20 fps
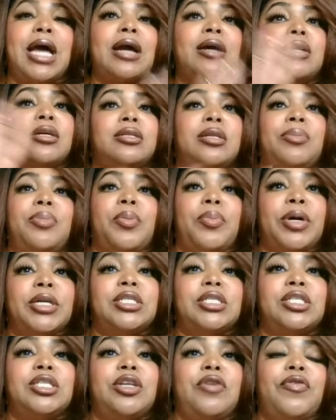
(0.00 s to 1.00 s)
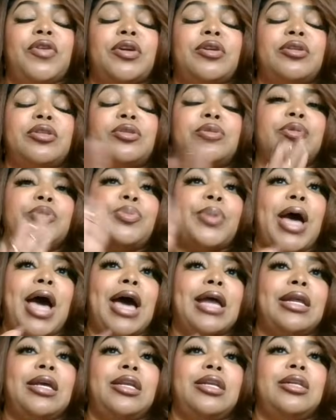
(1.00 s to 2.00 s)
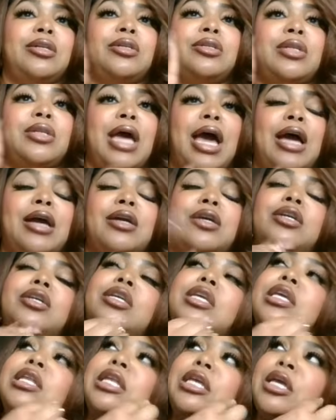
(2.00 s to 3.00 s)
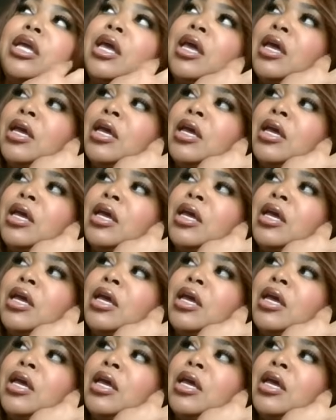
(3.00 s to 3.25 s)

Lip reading: I cooked up a bunch of stuff at Christmas, but I didn't cook any.